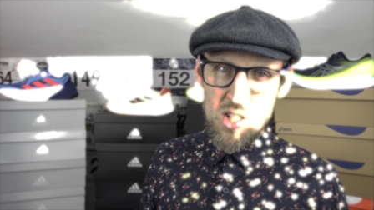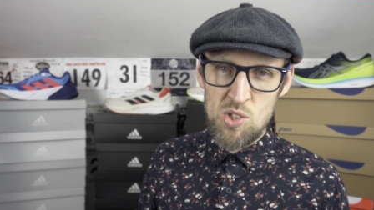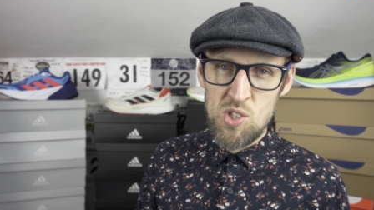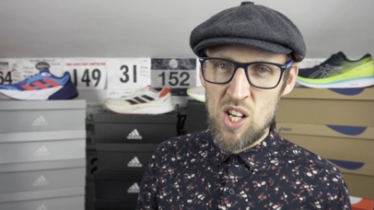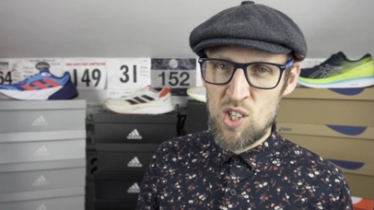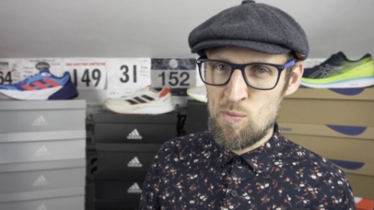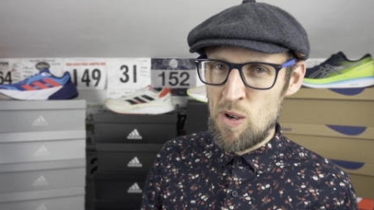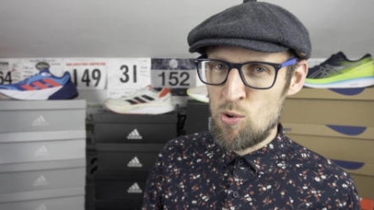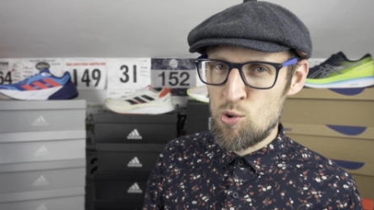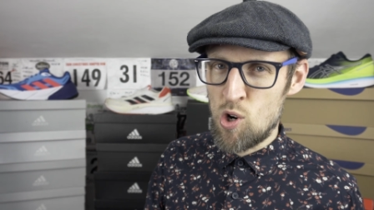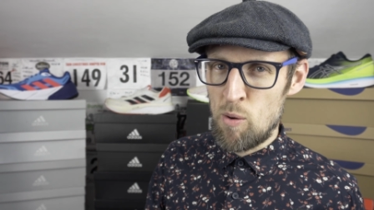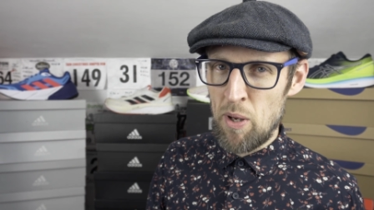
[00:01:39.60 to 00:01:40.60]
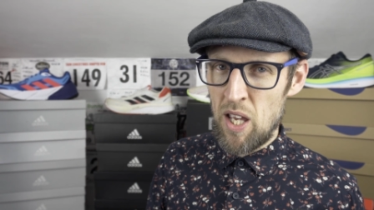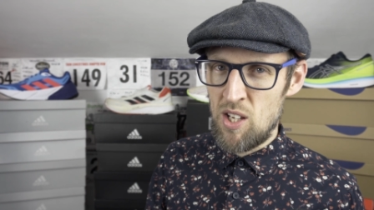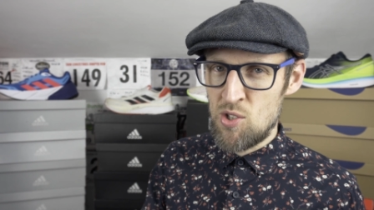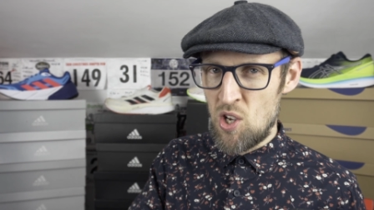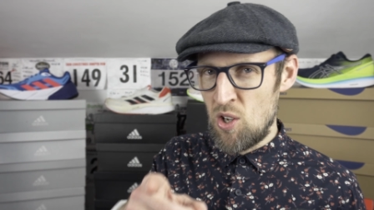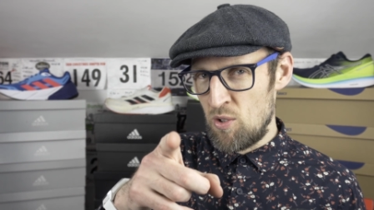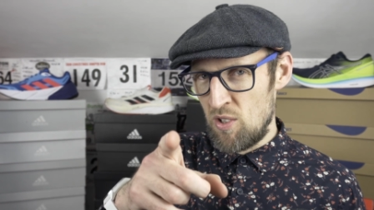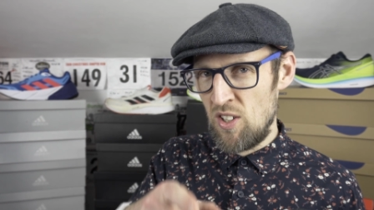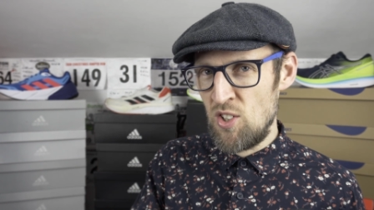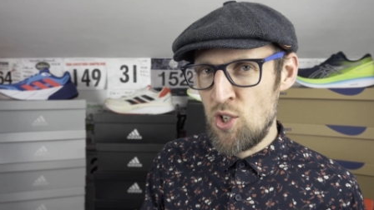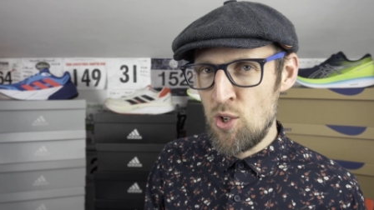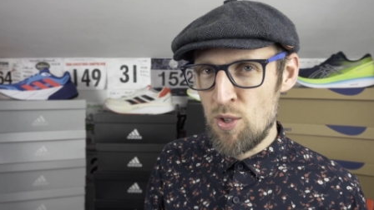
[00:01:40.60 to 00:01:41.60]
a 6mm drop here, so
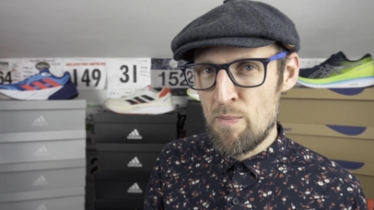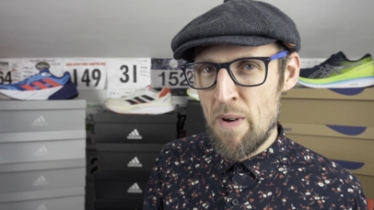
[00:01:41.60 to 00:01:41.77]
do the